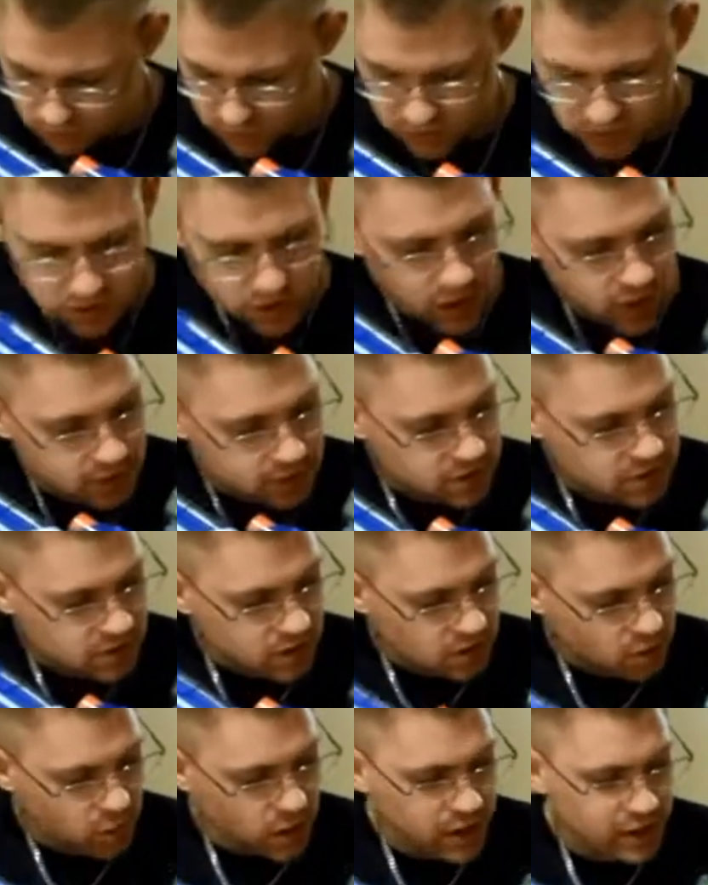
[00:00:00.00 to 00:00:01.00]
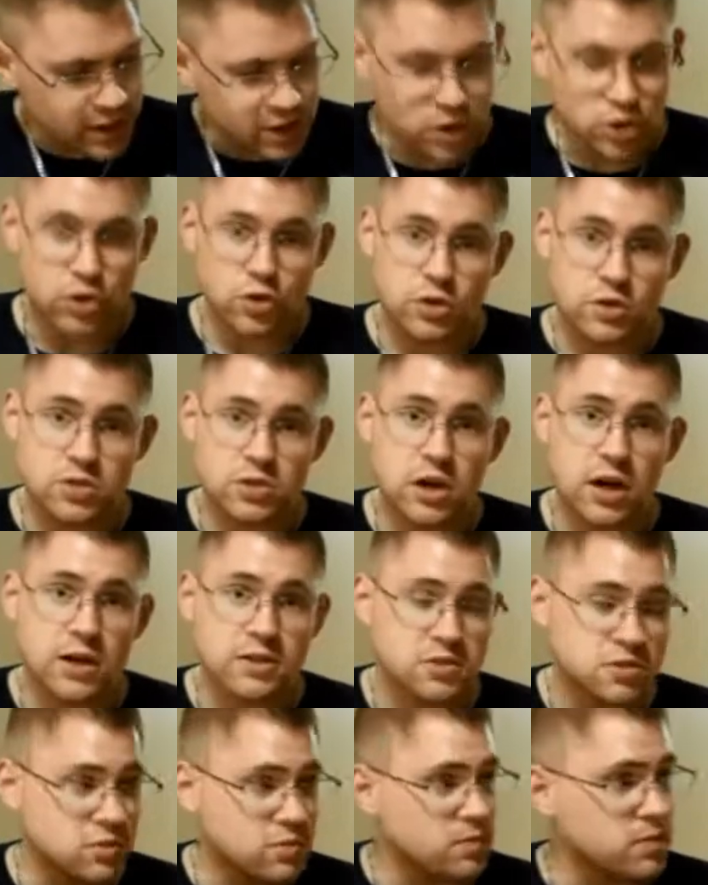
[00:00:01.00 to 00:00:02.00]
The stock fits on it well. It looks
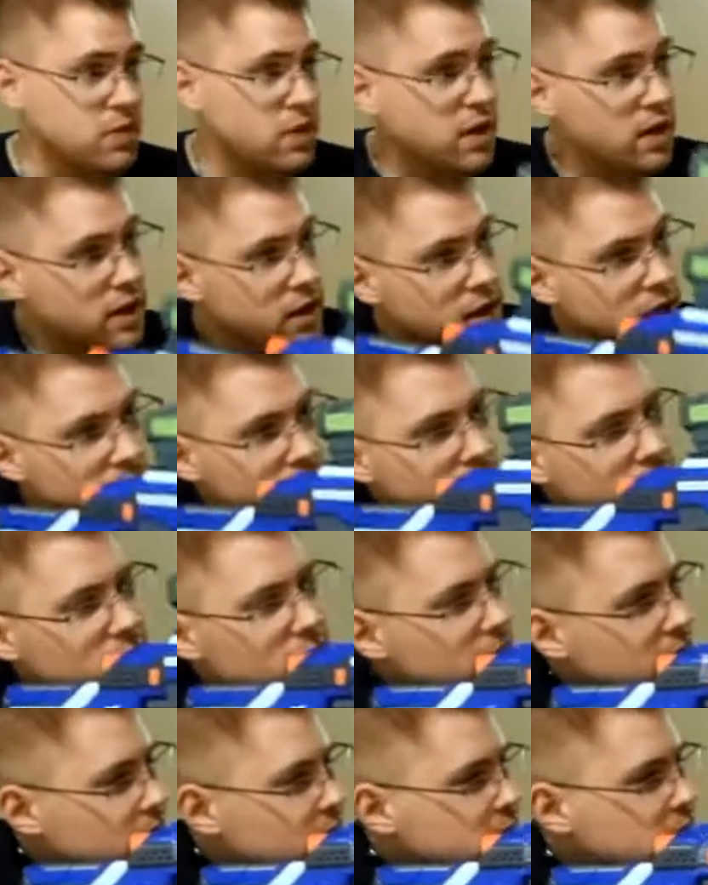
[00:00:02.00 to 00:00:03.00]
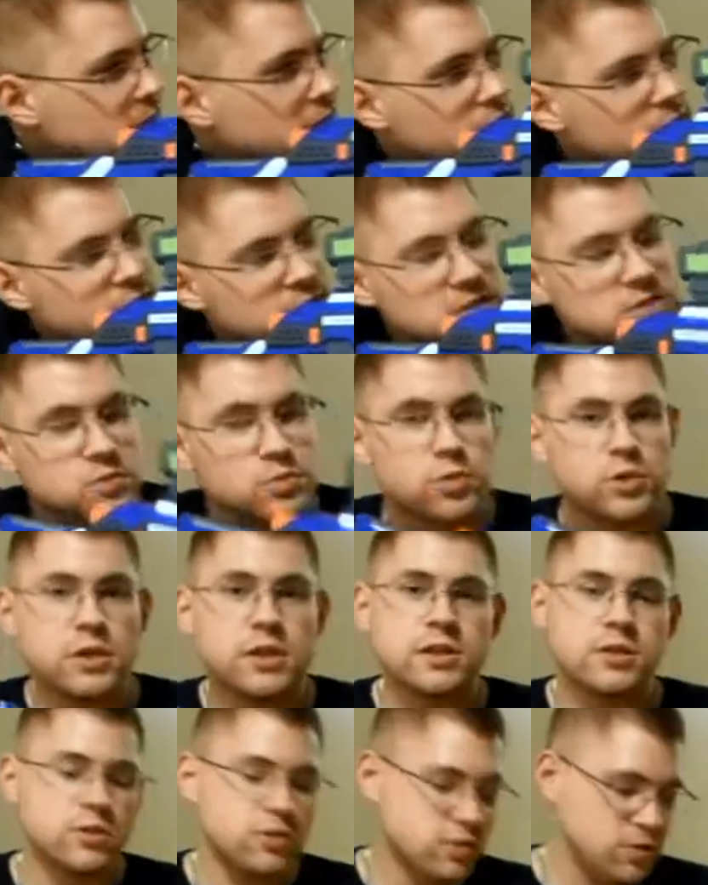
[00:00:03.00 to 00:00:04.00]
awesome, and I think it's a
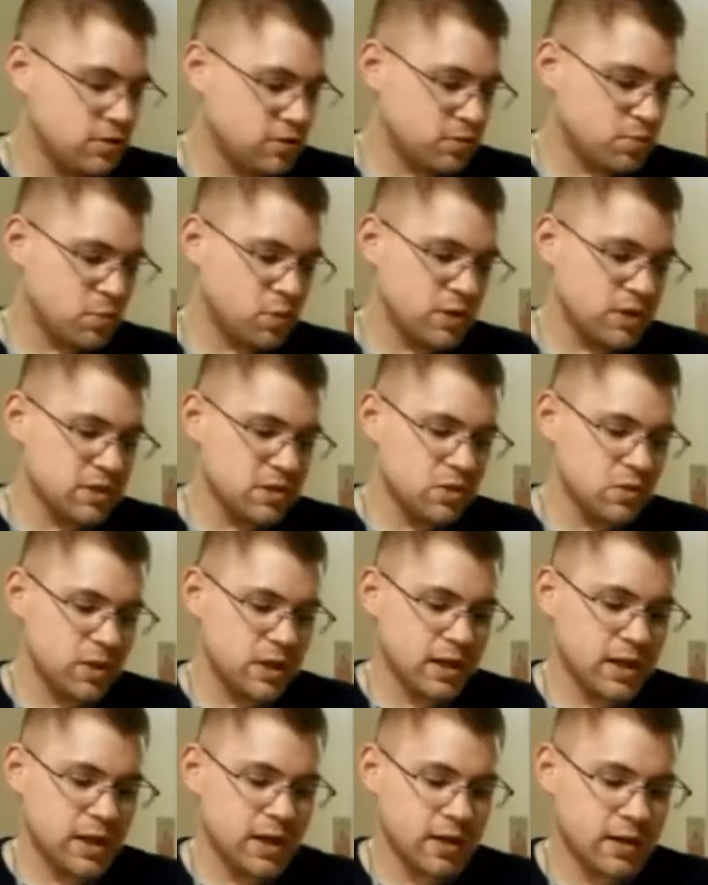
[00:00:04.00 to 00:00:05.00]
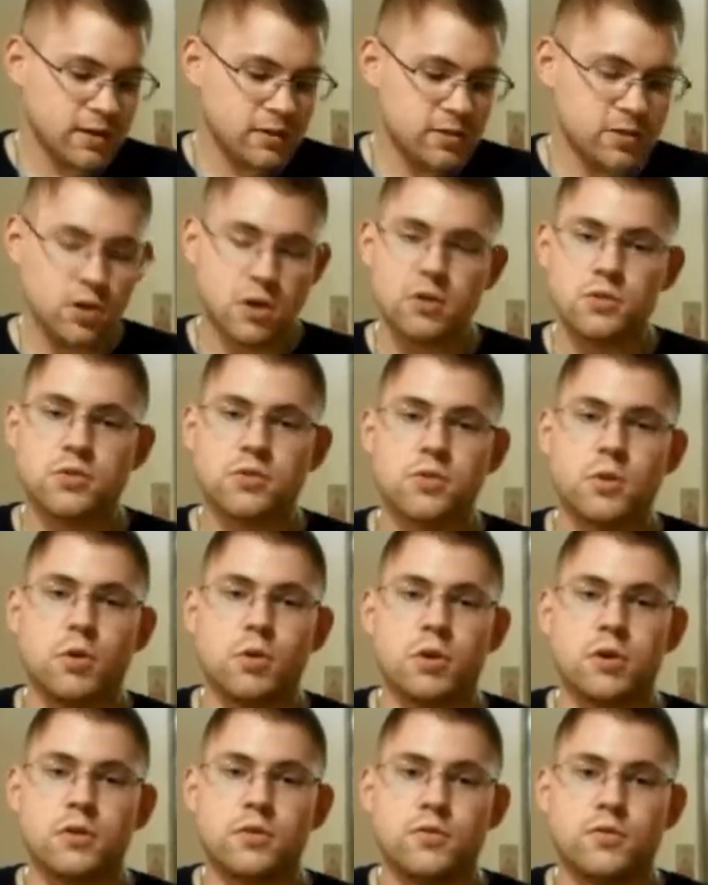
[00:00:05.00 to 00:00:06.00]
pretty sweet dart
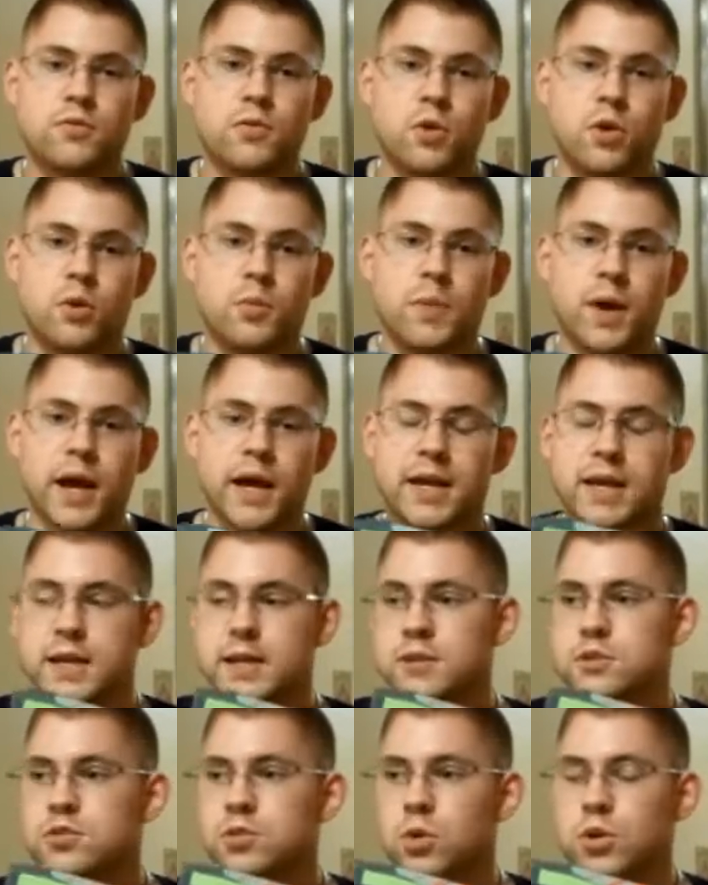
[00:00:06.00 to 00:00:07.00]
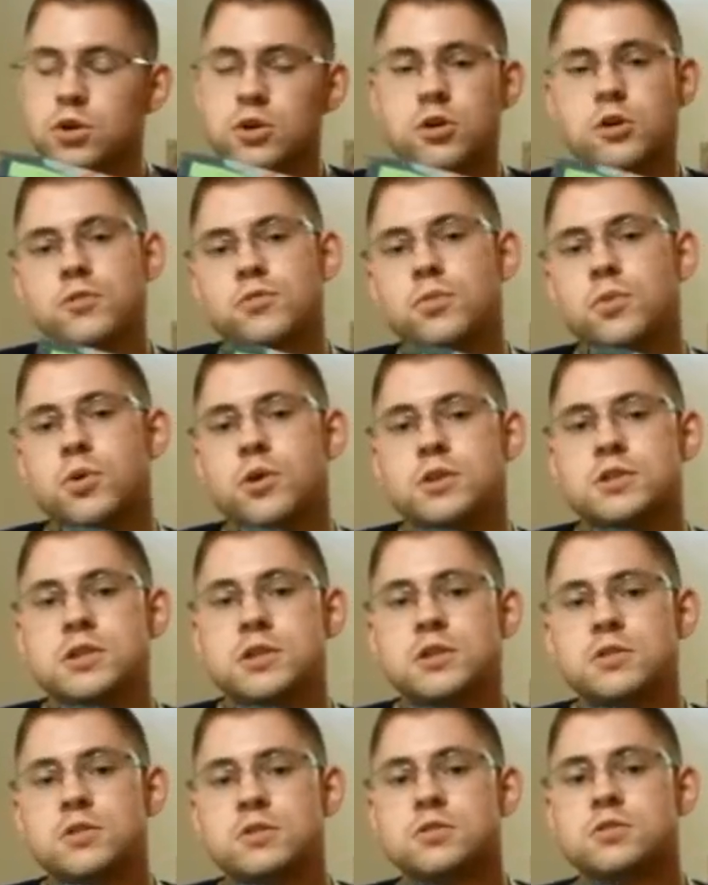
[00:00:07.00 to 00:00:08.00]
thrower for my indoor Nerf wars
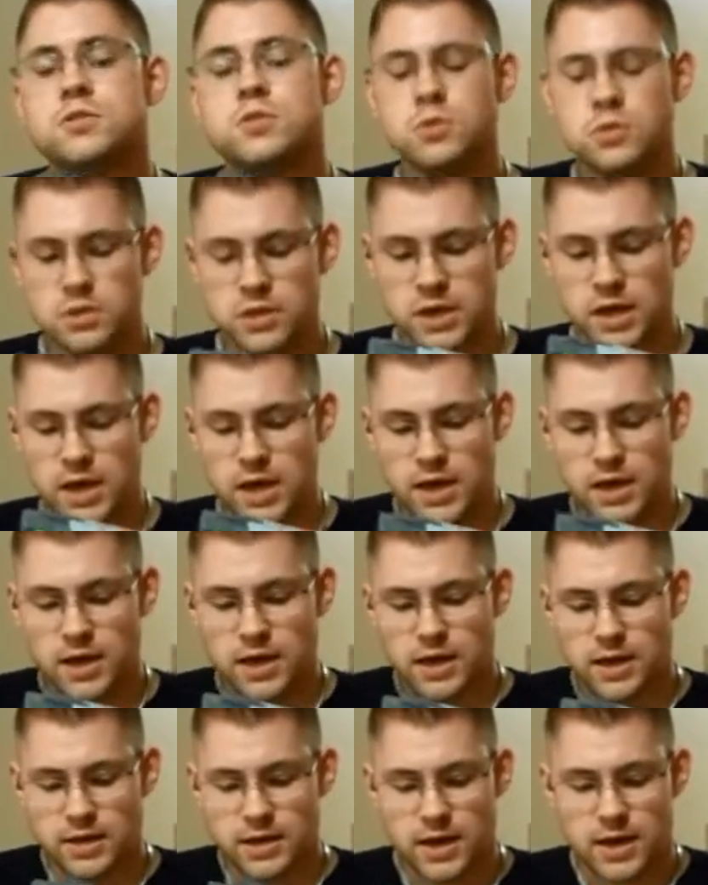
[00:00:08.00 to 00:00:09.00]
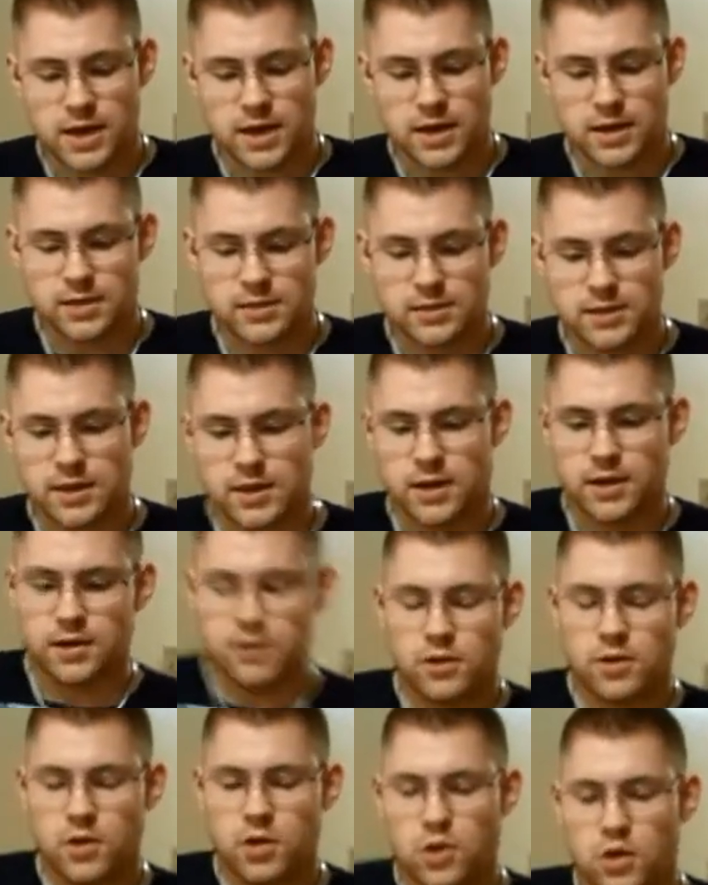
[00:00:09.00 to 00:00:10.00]
here at the school. And
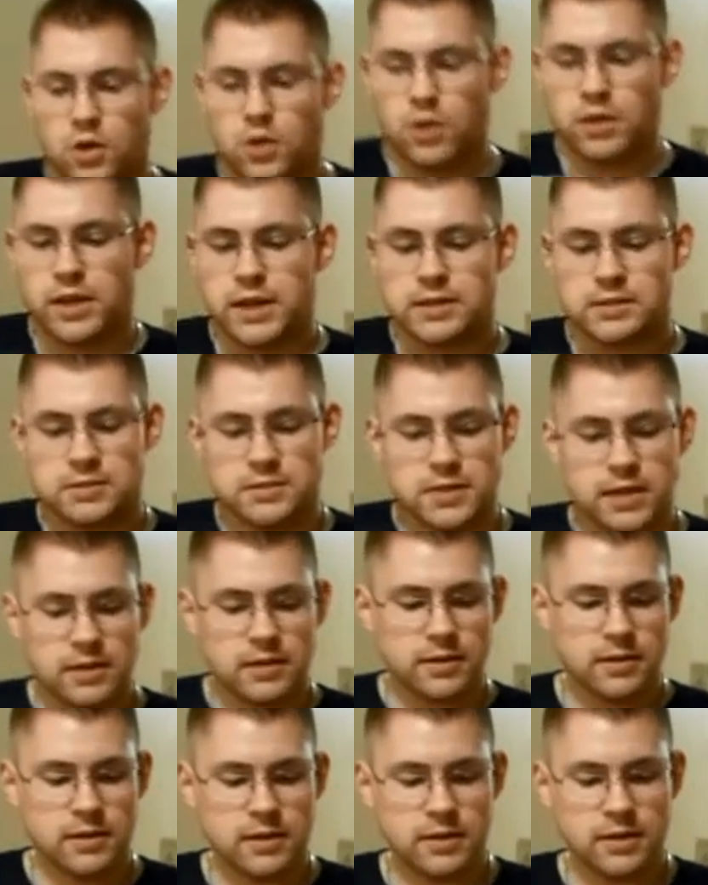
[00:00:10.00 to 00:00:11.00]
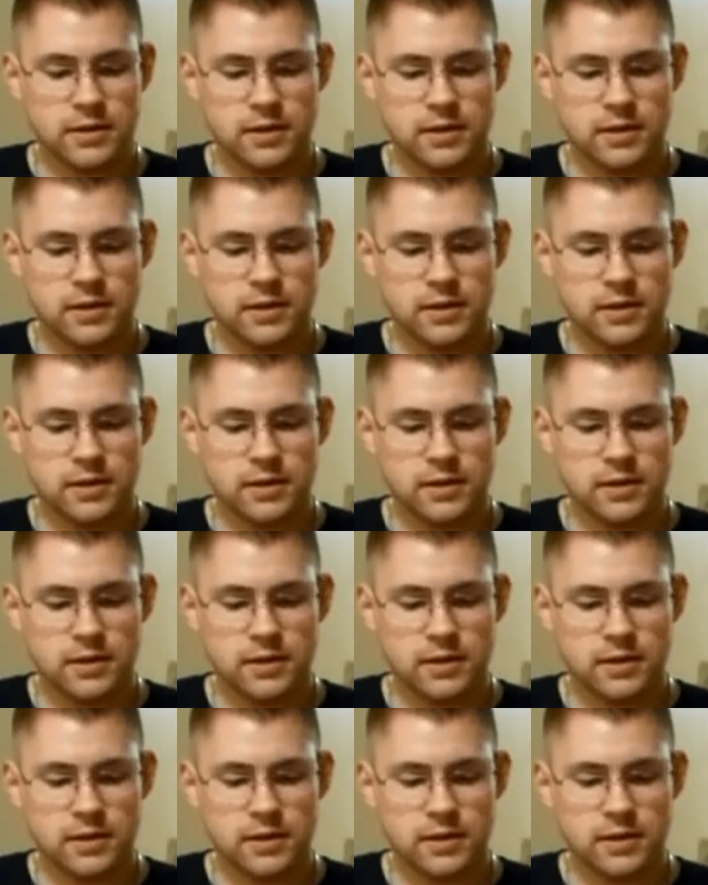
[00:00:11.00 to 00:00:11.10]
all that said,